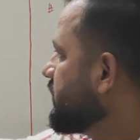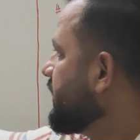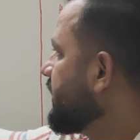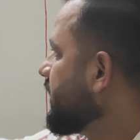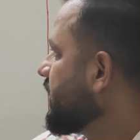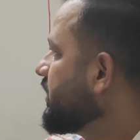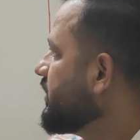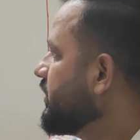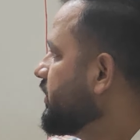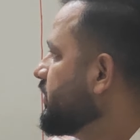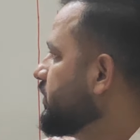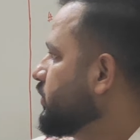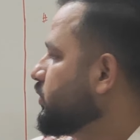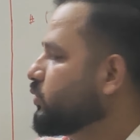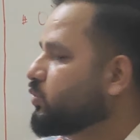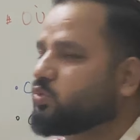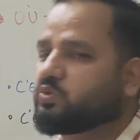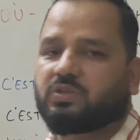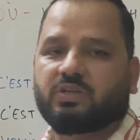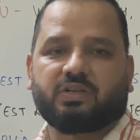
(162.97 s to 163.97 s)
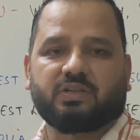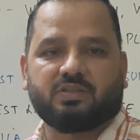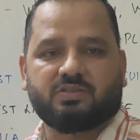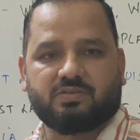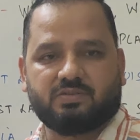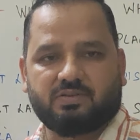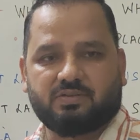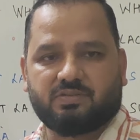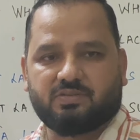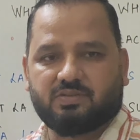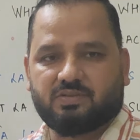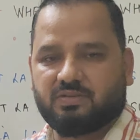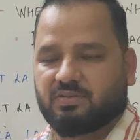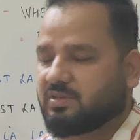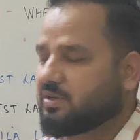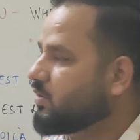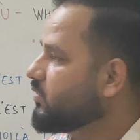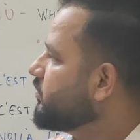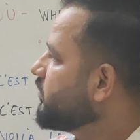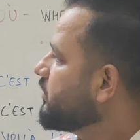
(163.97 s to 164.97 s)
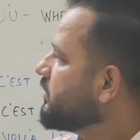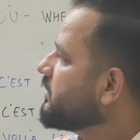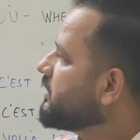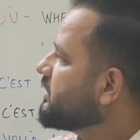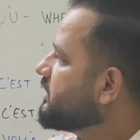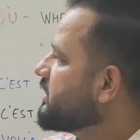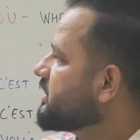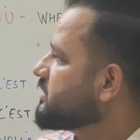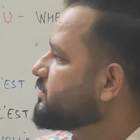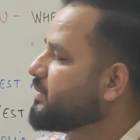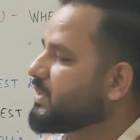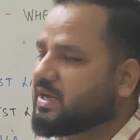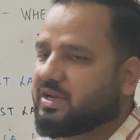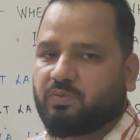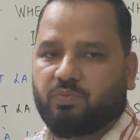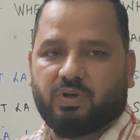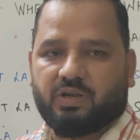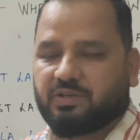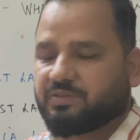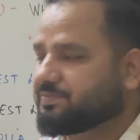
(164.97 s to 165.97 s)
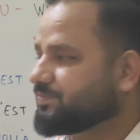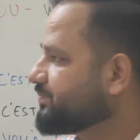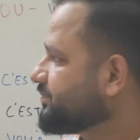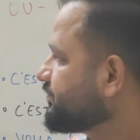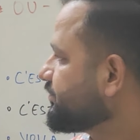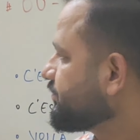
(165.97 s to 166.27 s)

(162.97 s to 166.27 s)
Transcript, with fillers: There are two sentences. Now, let's make it one.